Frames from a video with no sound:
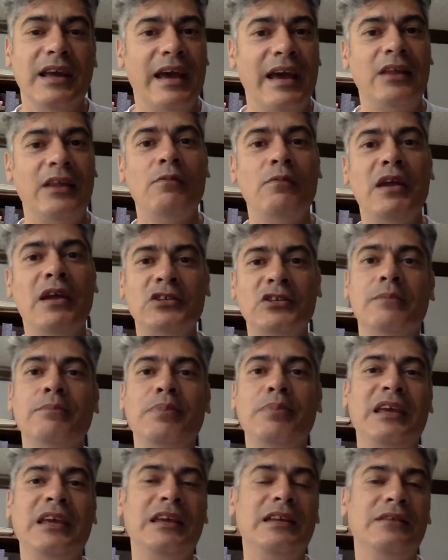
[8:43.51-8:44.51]
And you
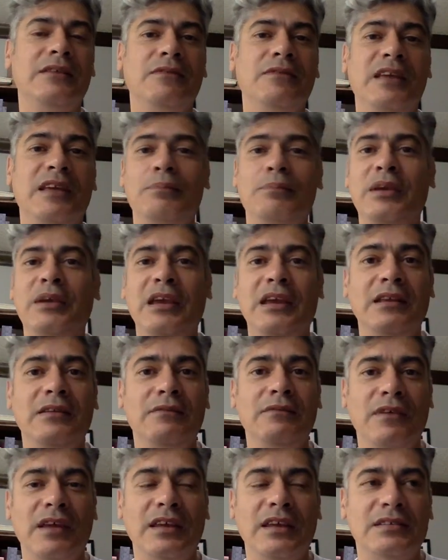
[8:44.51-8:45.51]
mentioned PDV.
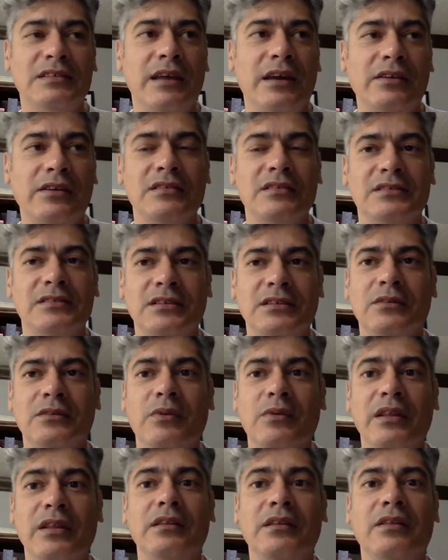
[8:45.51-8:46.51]
PDV is now considered
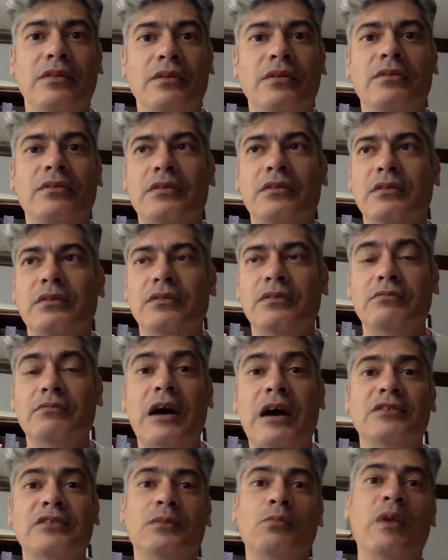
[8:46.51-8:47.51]
one of the
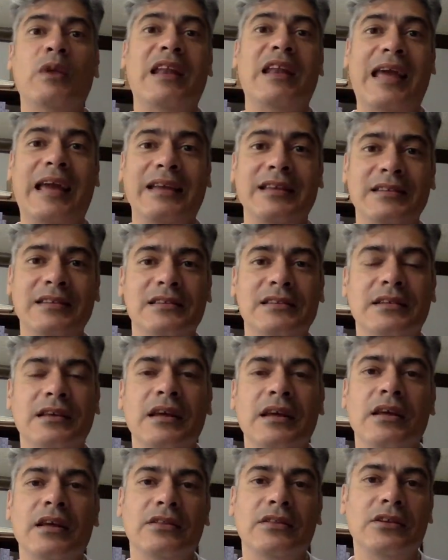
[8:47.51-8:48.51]
routes when it entered
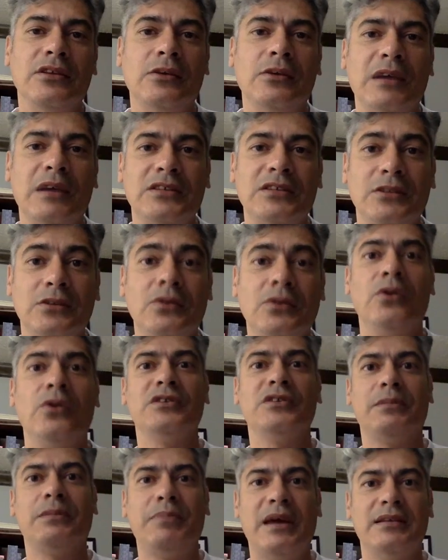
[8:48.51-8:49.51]
the US to
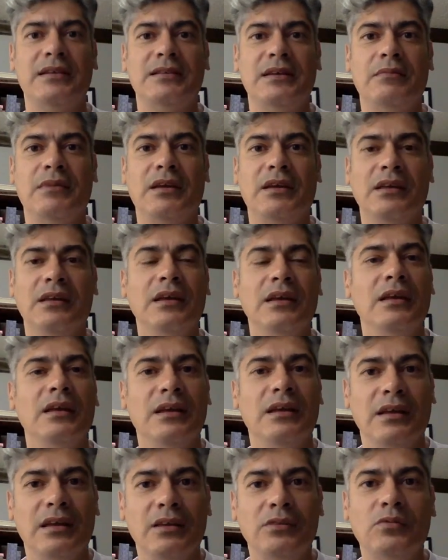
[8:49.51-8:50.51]
cause the pandemic,
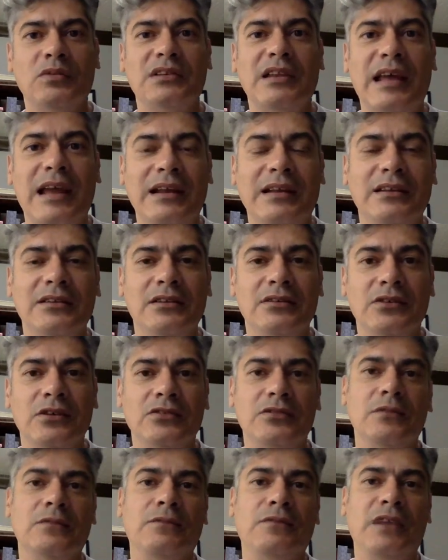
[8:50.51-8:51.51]
as was likely to
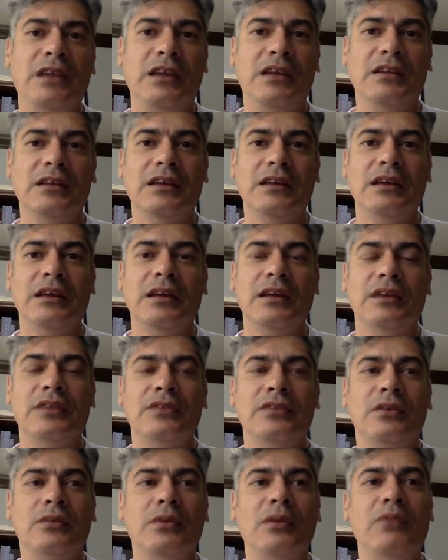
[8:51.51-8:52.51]
do to feed.
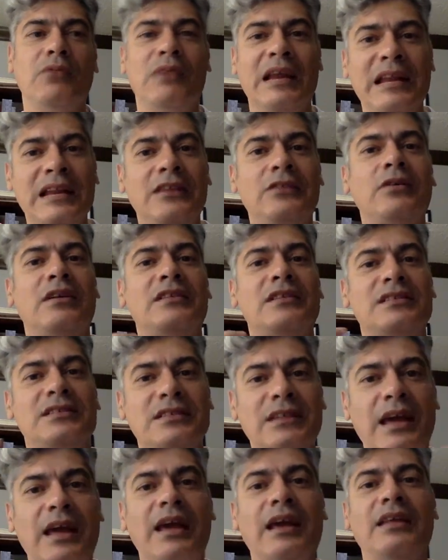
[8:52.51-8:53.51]
And so we really need to
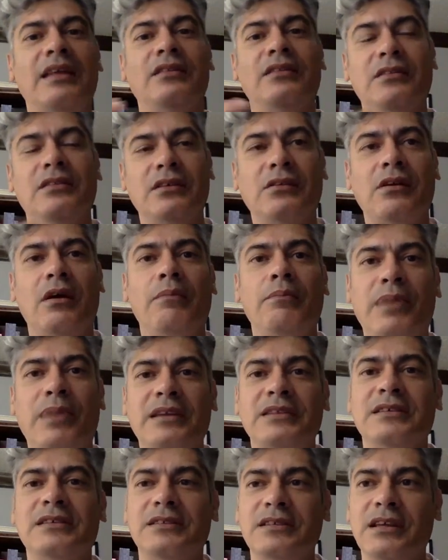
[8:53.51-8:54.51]
understand the
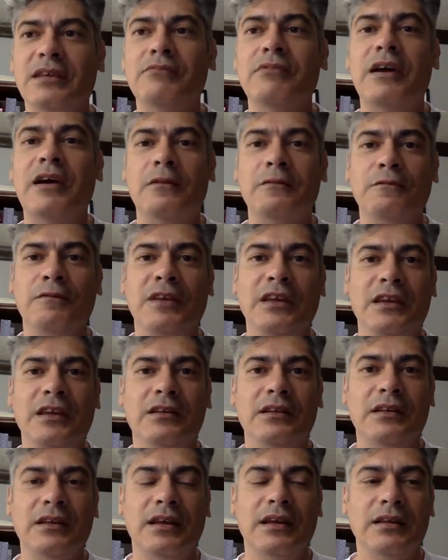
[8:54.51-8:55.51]
complexity around
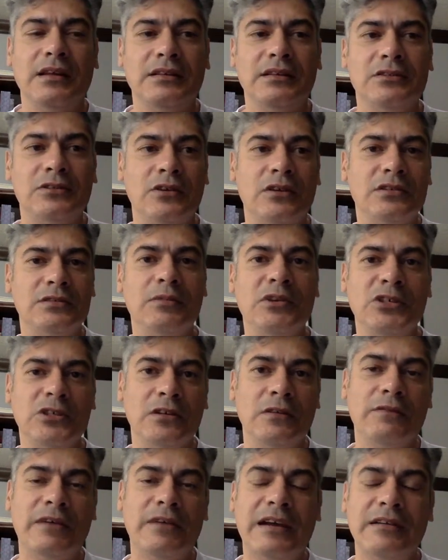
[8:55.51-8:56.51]
feed and its
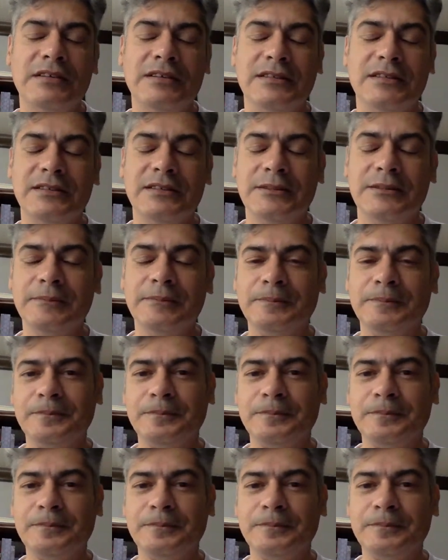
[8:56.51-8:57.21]
transmission of viruses.